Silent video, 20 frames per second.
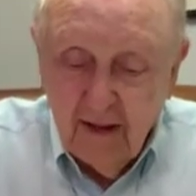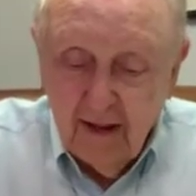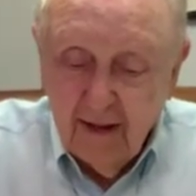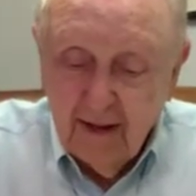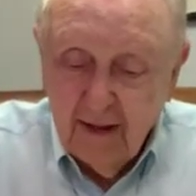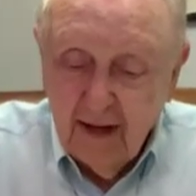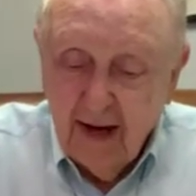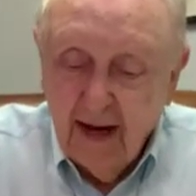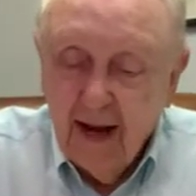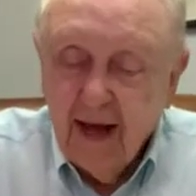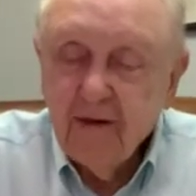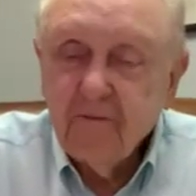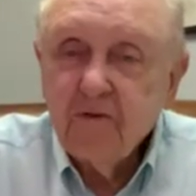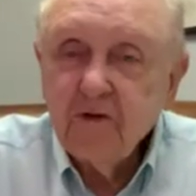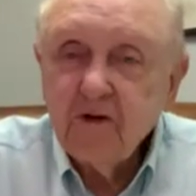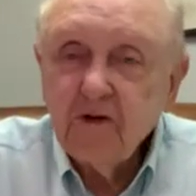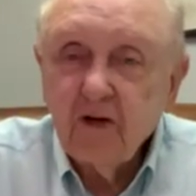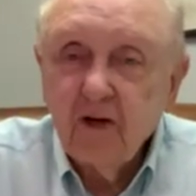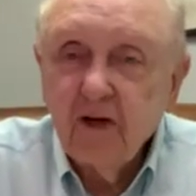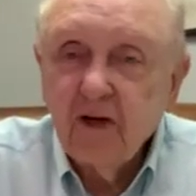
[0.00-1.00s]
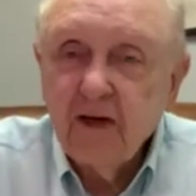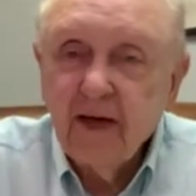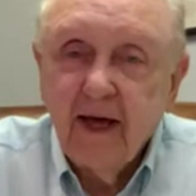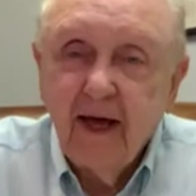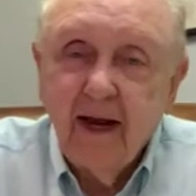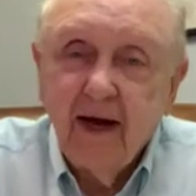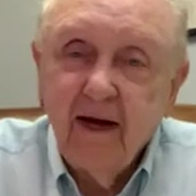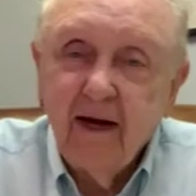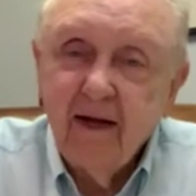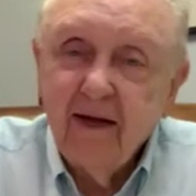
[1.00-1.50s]
And I'd like for us to look
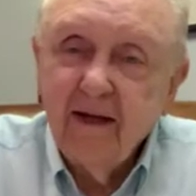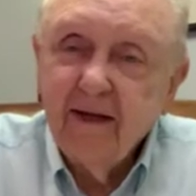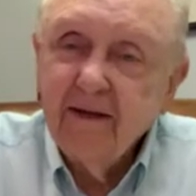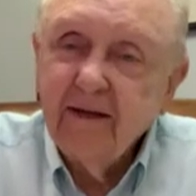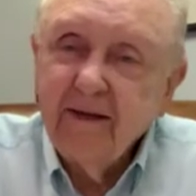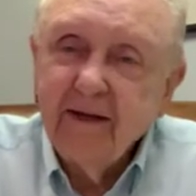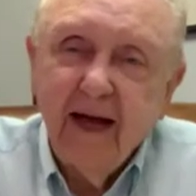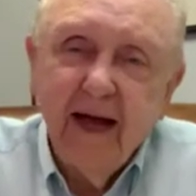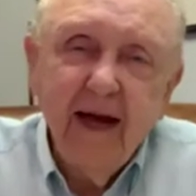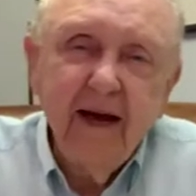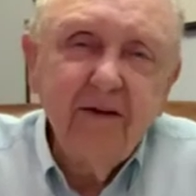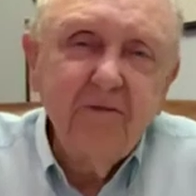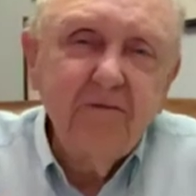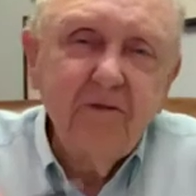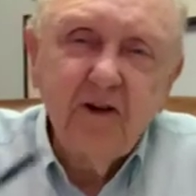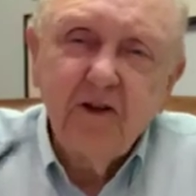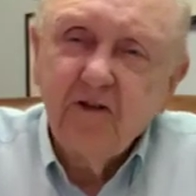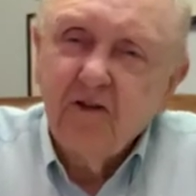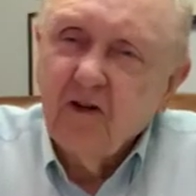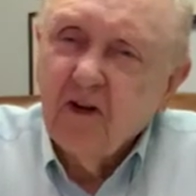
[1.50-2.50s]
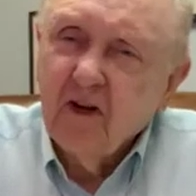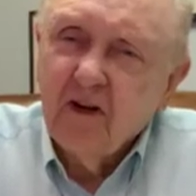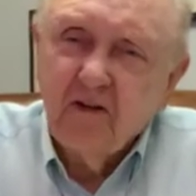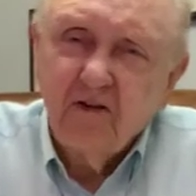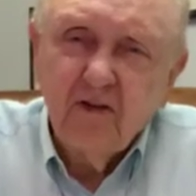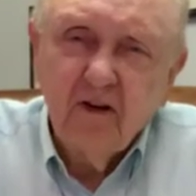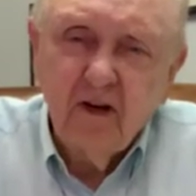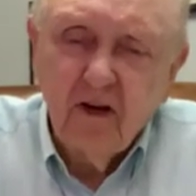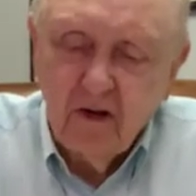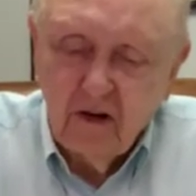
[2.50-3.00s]
at it. Every
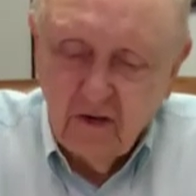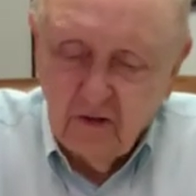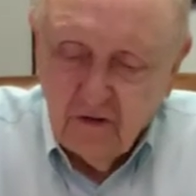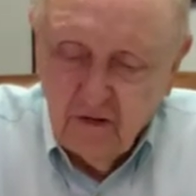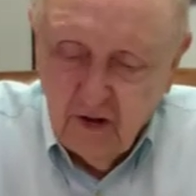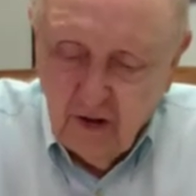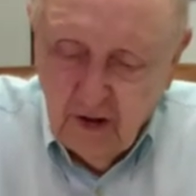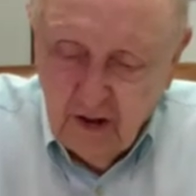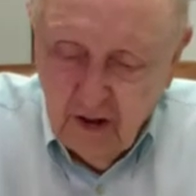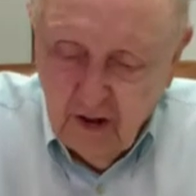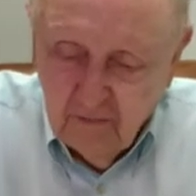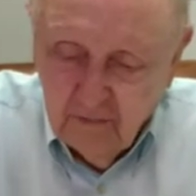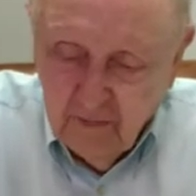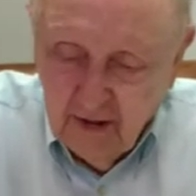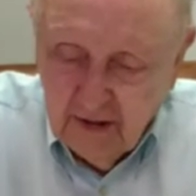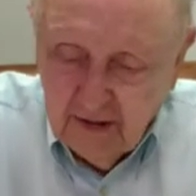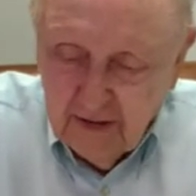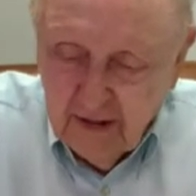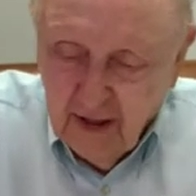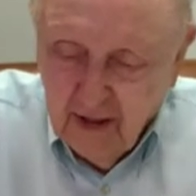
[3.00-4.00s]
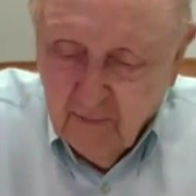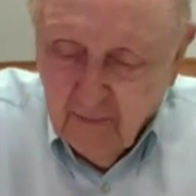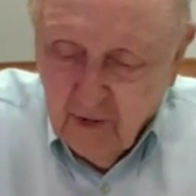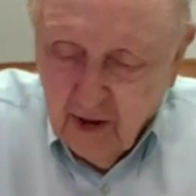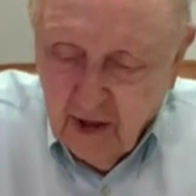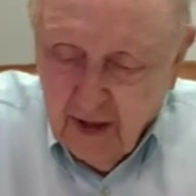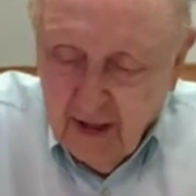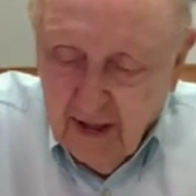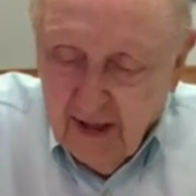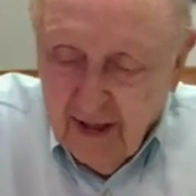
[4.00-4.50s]
citizen in the city of
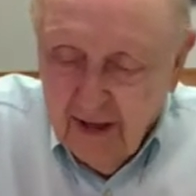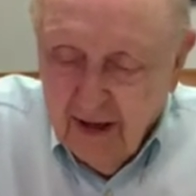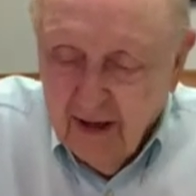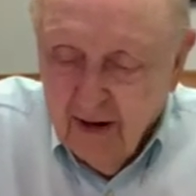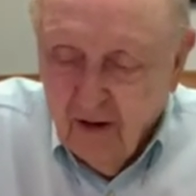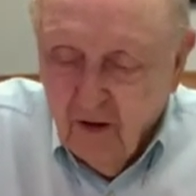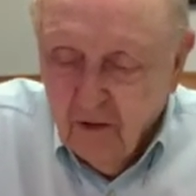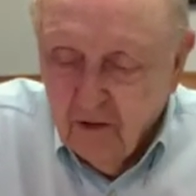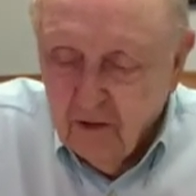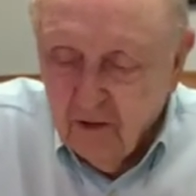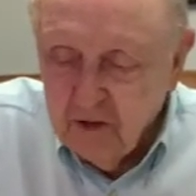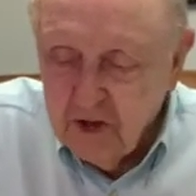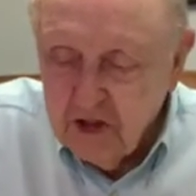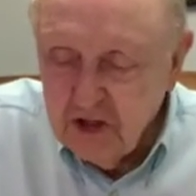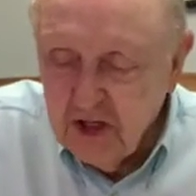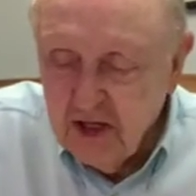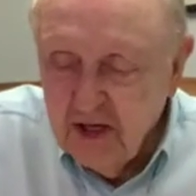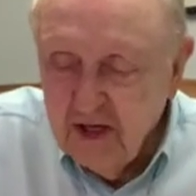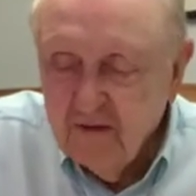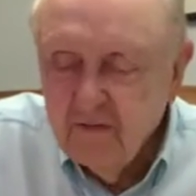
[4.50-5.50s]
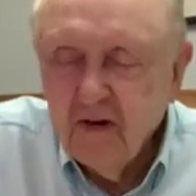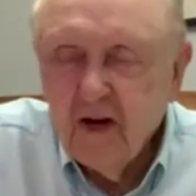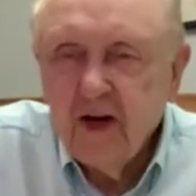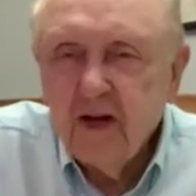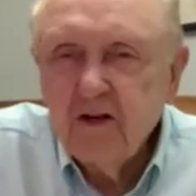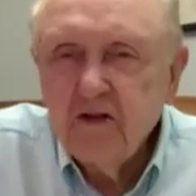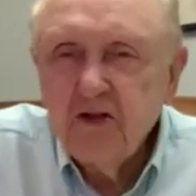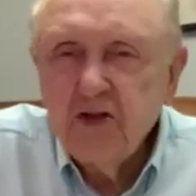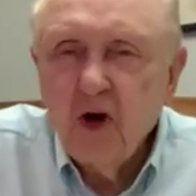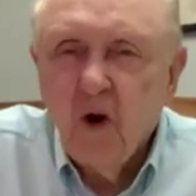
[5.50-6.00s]
Montgomery ought to receive and
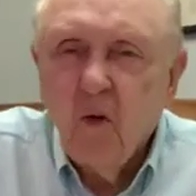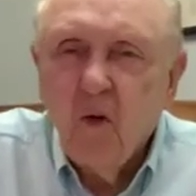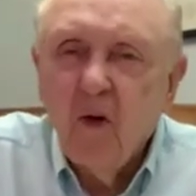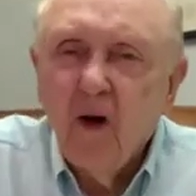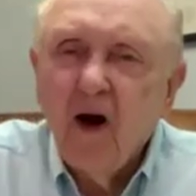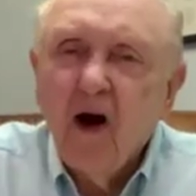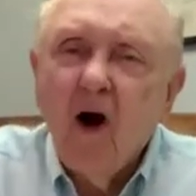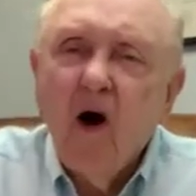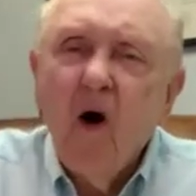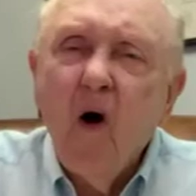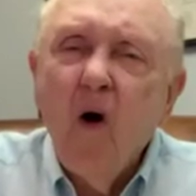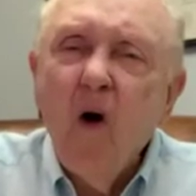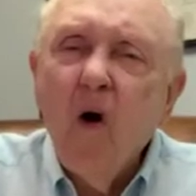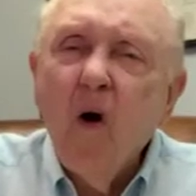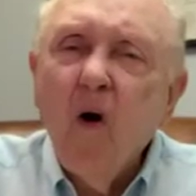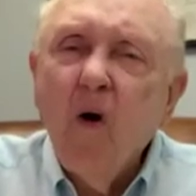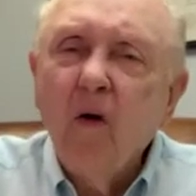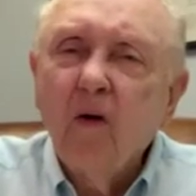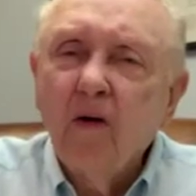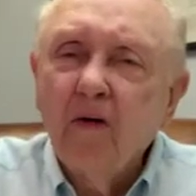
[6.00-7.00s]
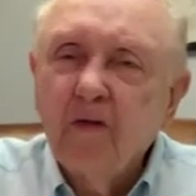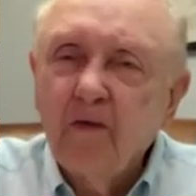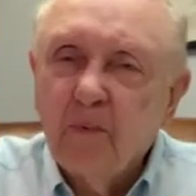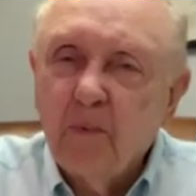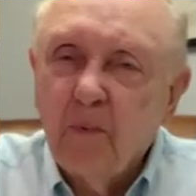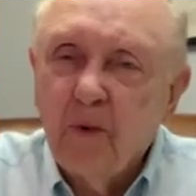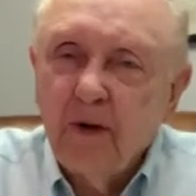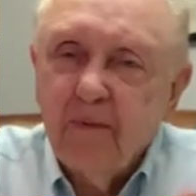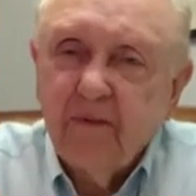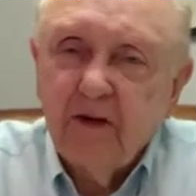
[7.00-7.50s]
enjoy all of the
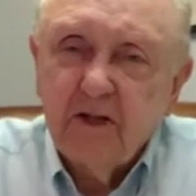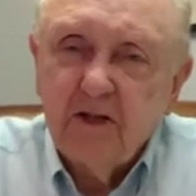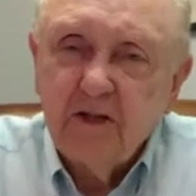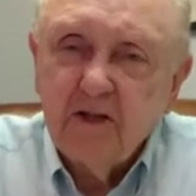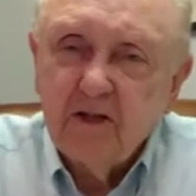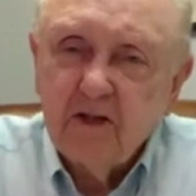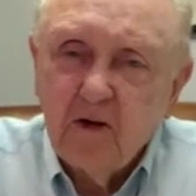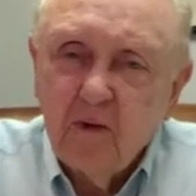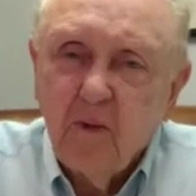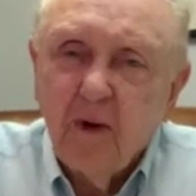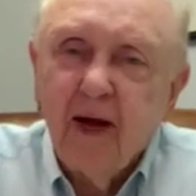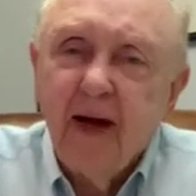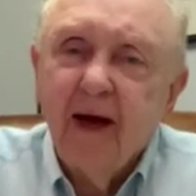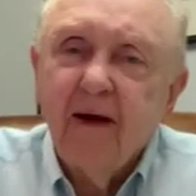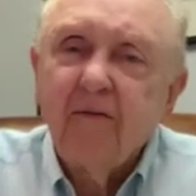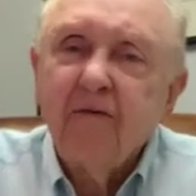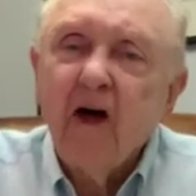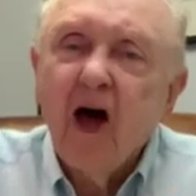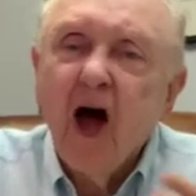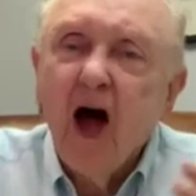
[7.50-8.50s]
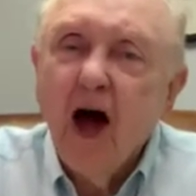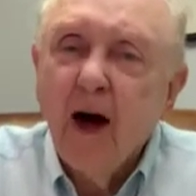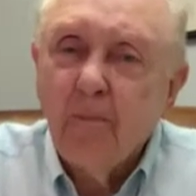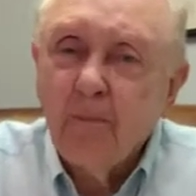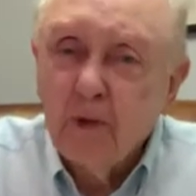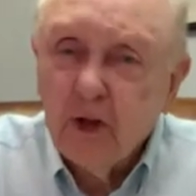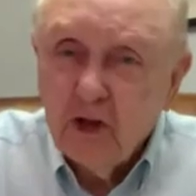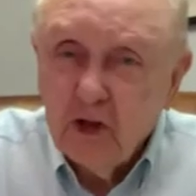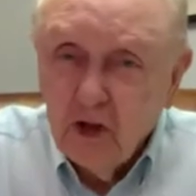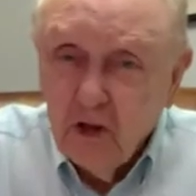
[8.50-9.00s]
privileges that we have, the
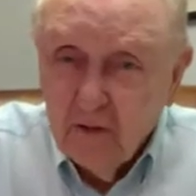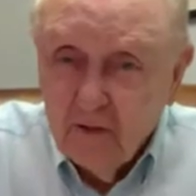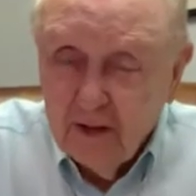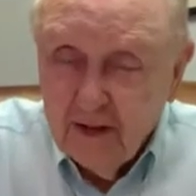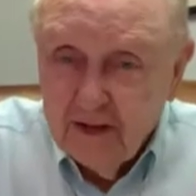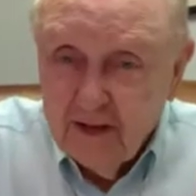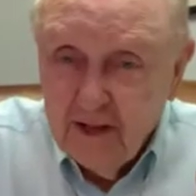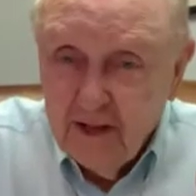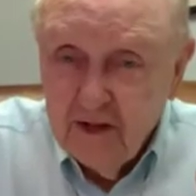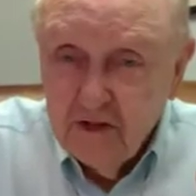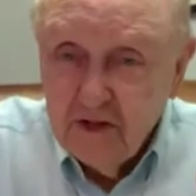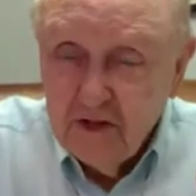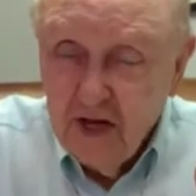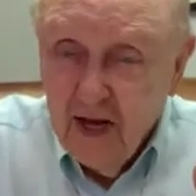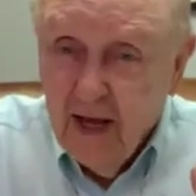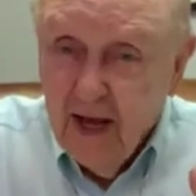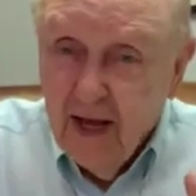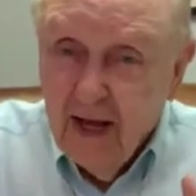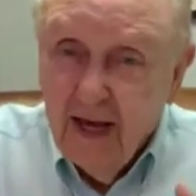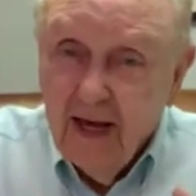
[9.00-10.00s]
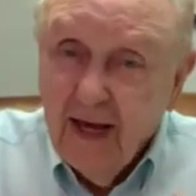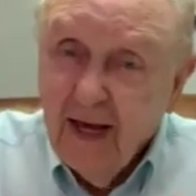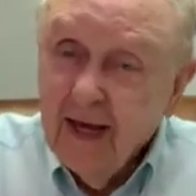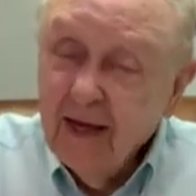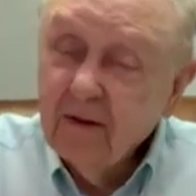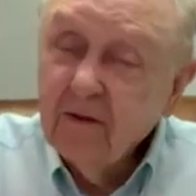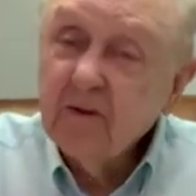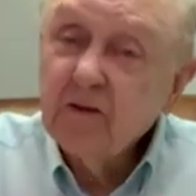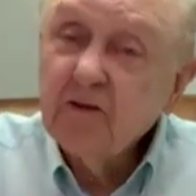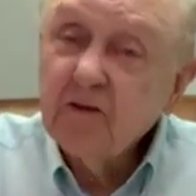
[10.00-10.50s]
opportunities.
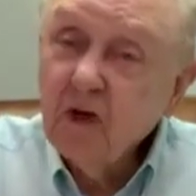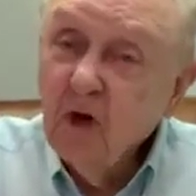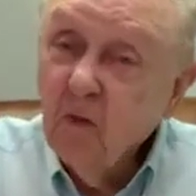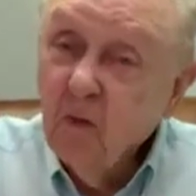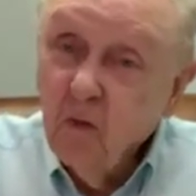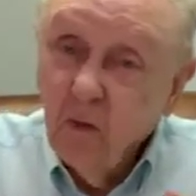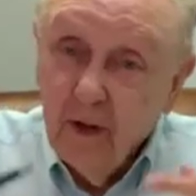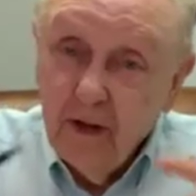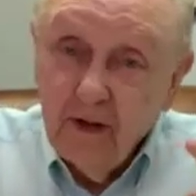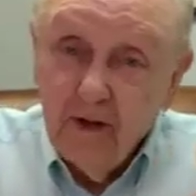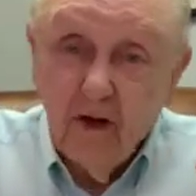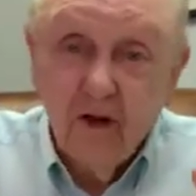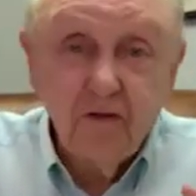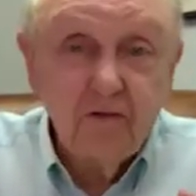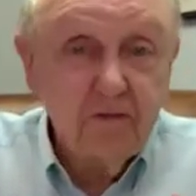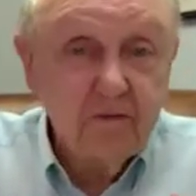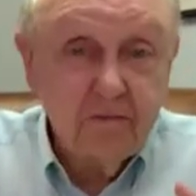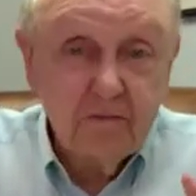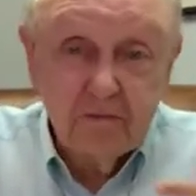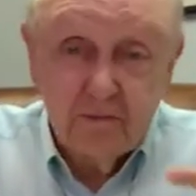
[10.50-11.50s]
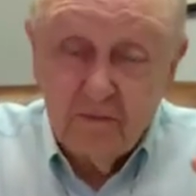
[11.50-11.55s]
And so we just